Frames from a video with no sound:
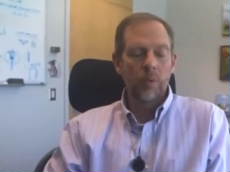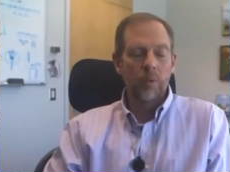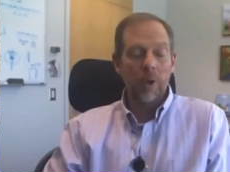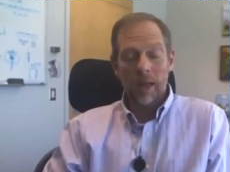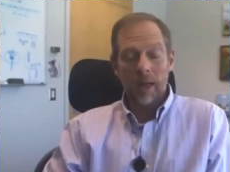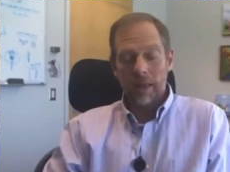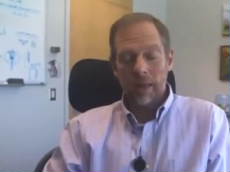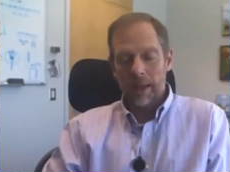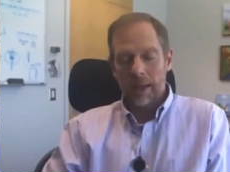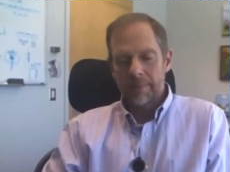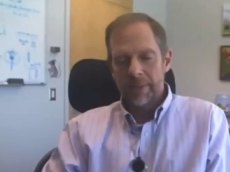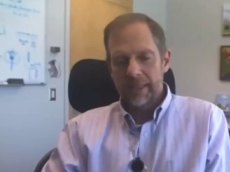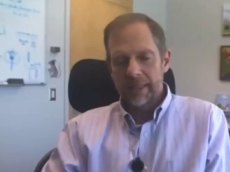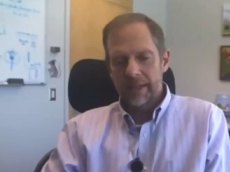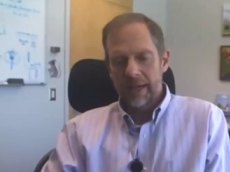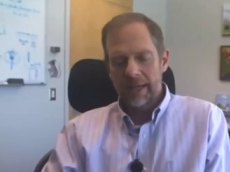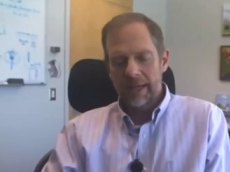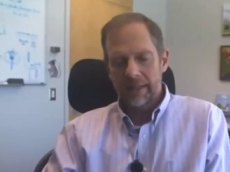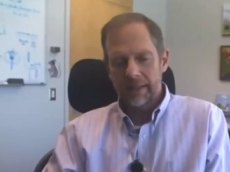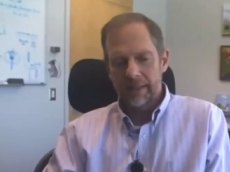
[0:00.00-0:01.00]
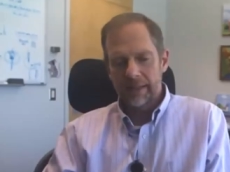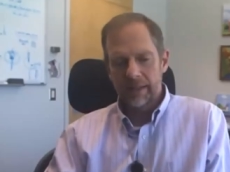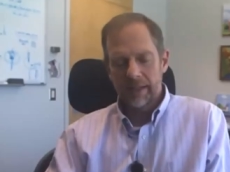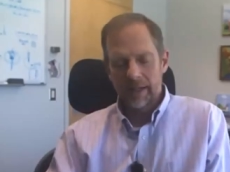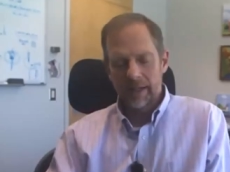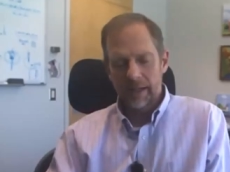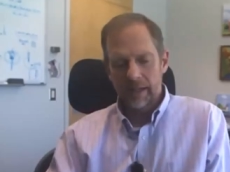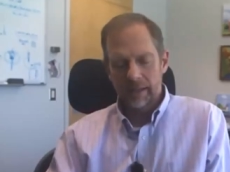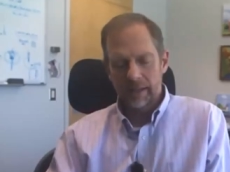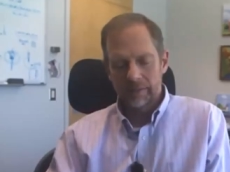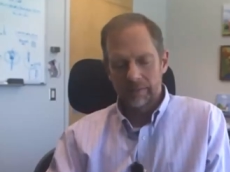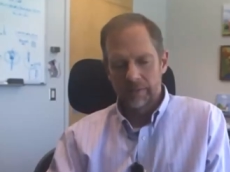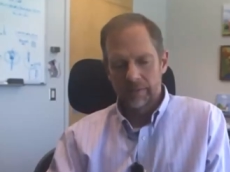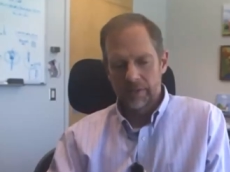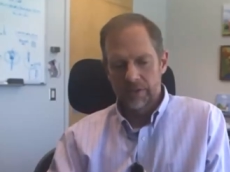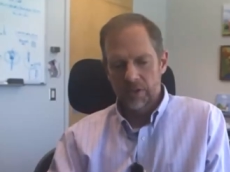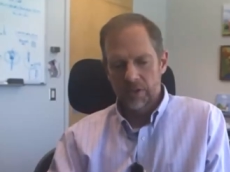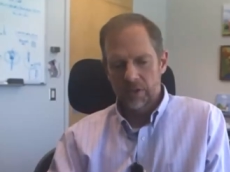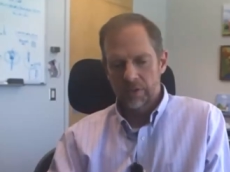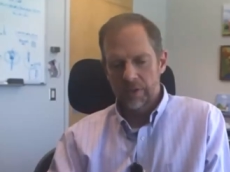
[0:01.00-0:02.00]
well, I mean, I uh,
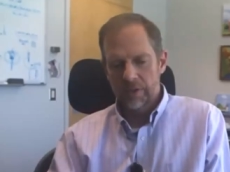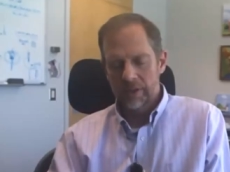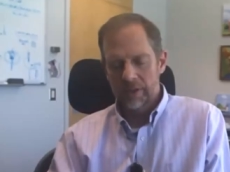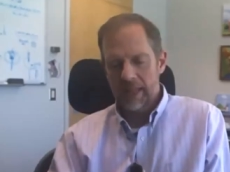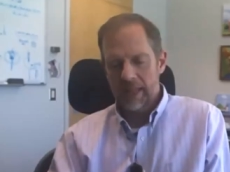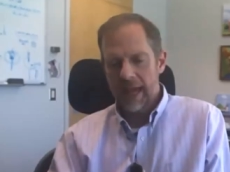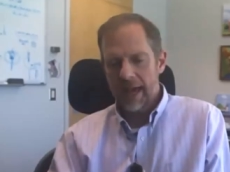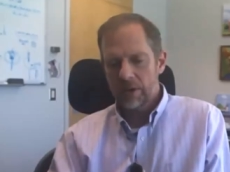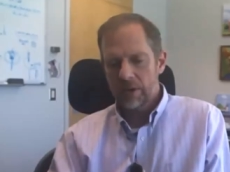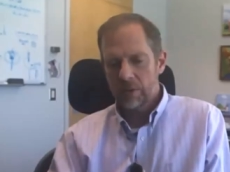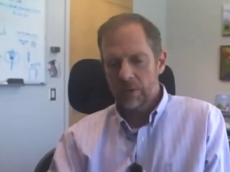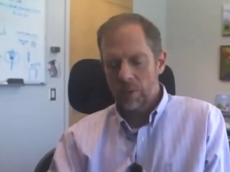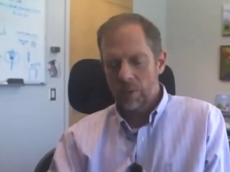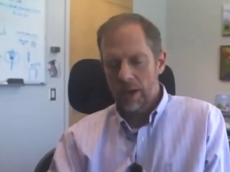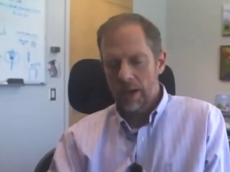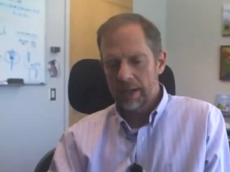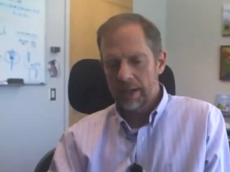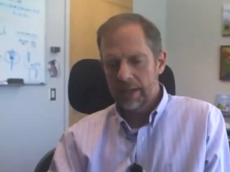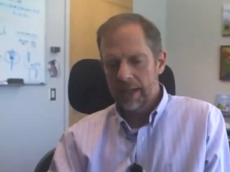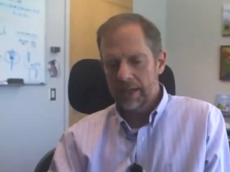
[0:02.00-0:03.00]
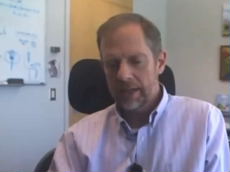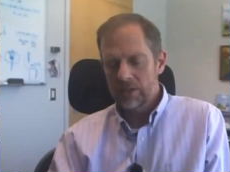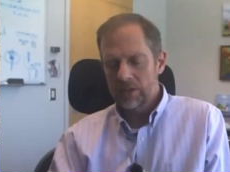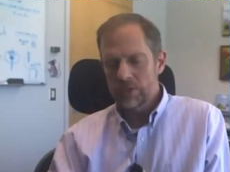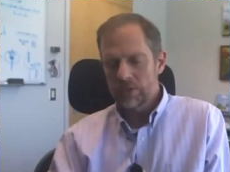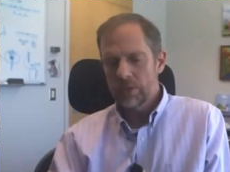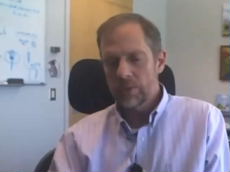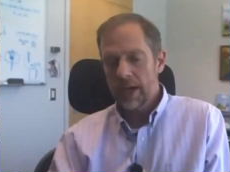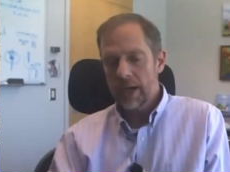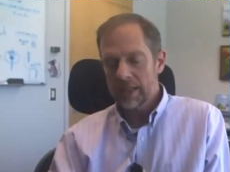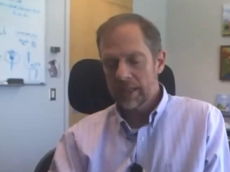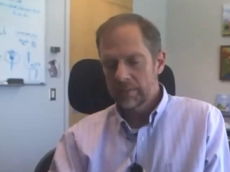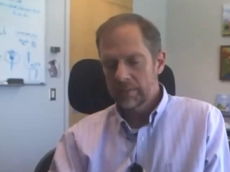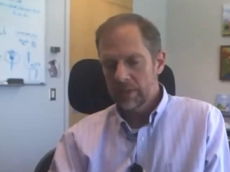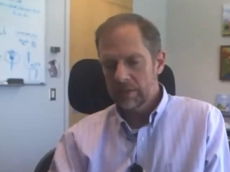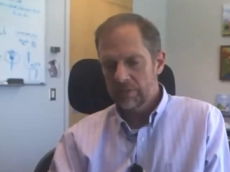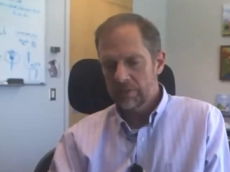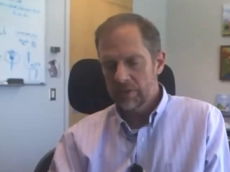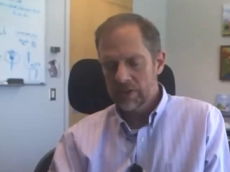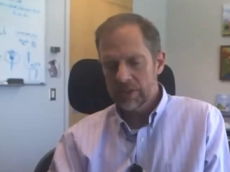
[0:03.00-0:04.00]
so the latter one, I do direct the
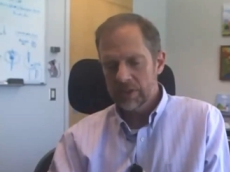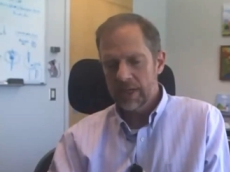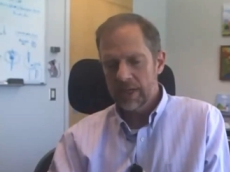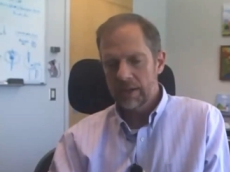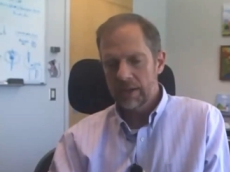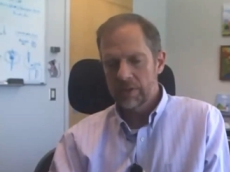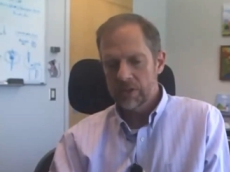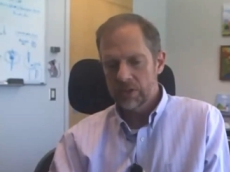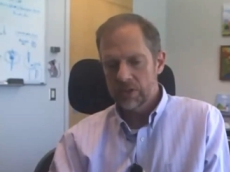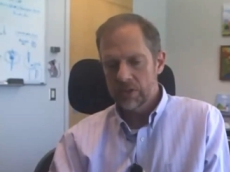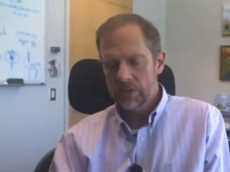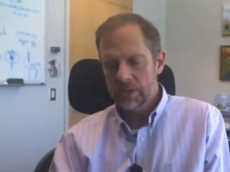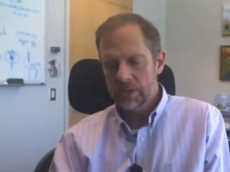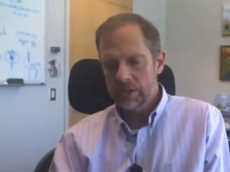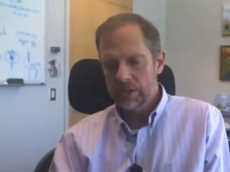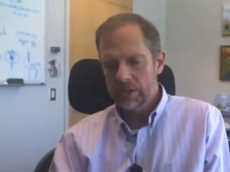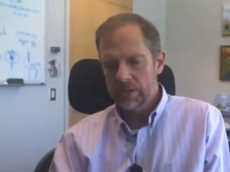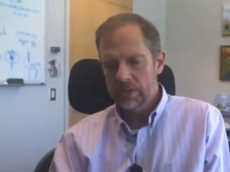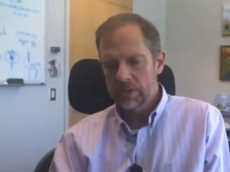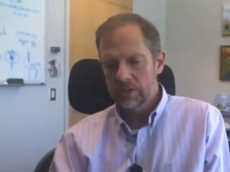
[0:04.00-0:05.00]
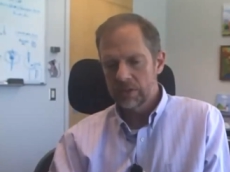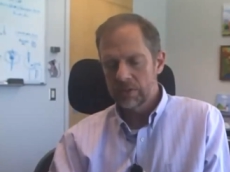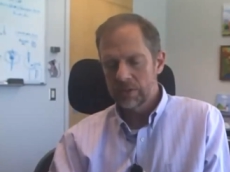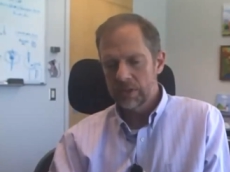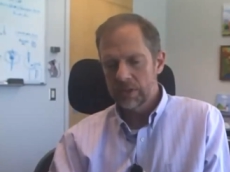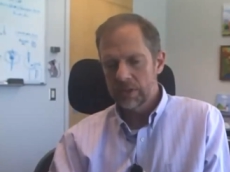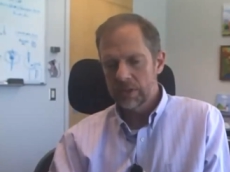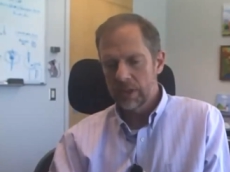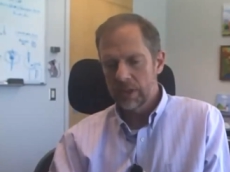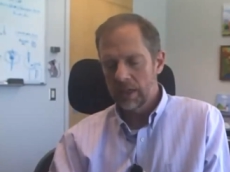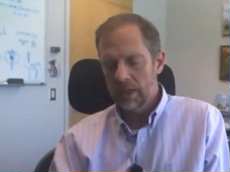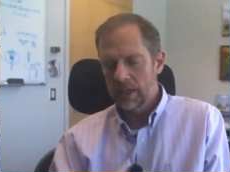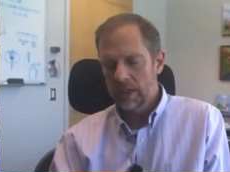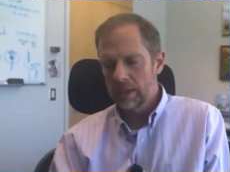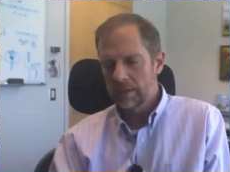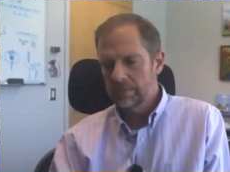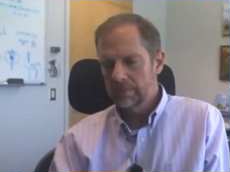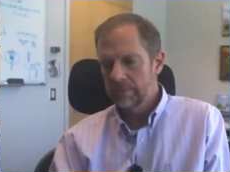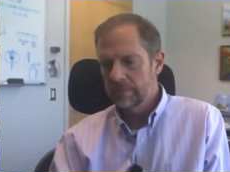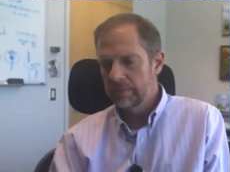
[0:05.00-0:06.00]
McPherson Eye Research Institute
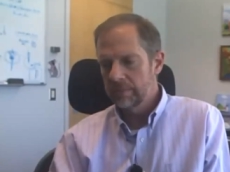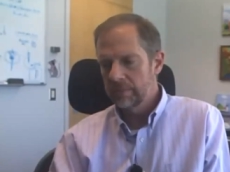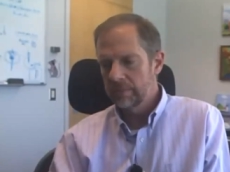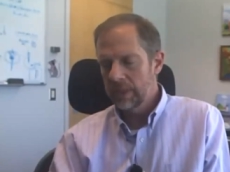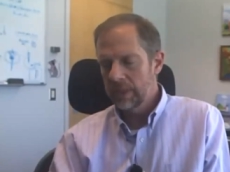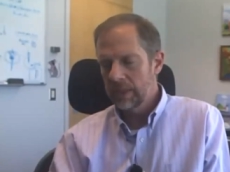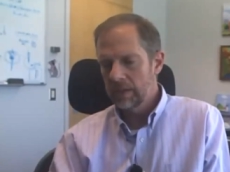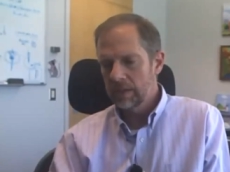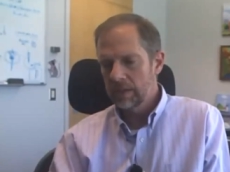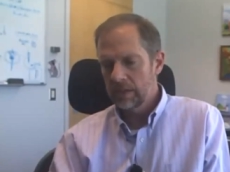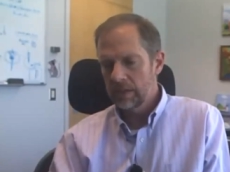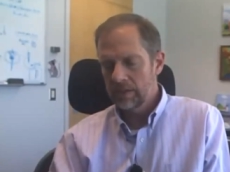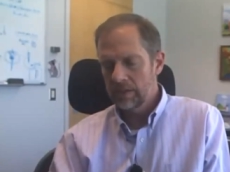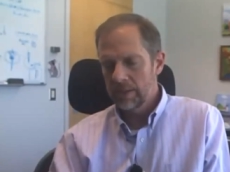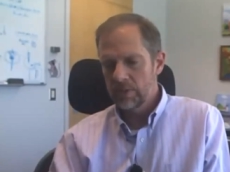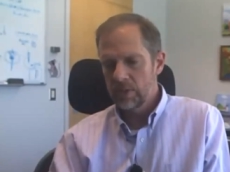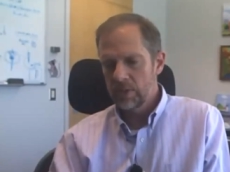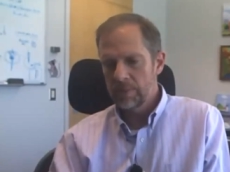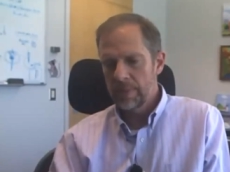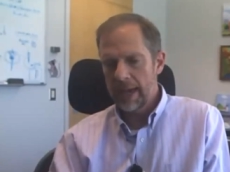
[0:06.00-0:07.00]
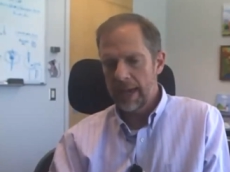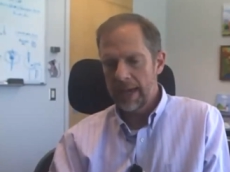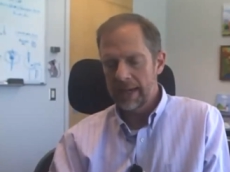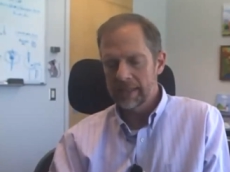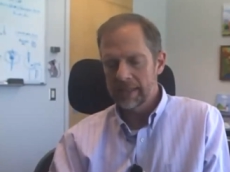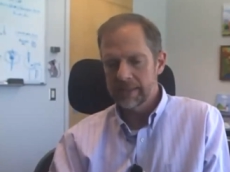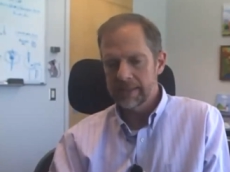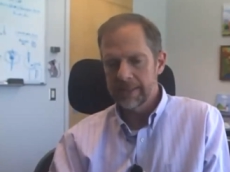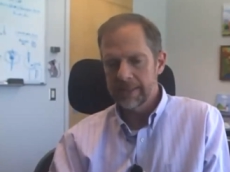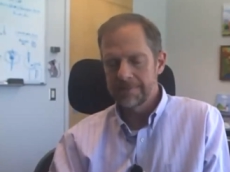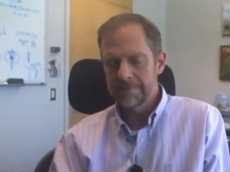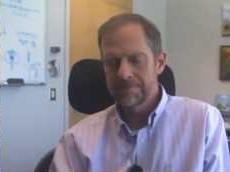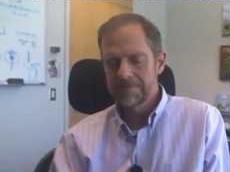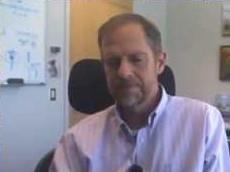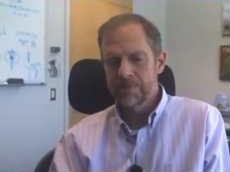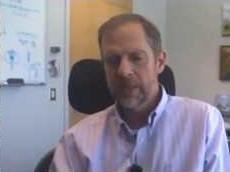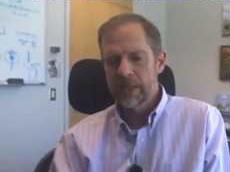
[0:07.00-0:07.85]
um, here at UW Madison,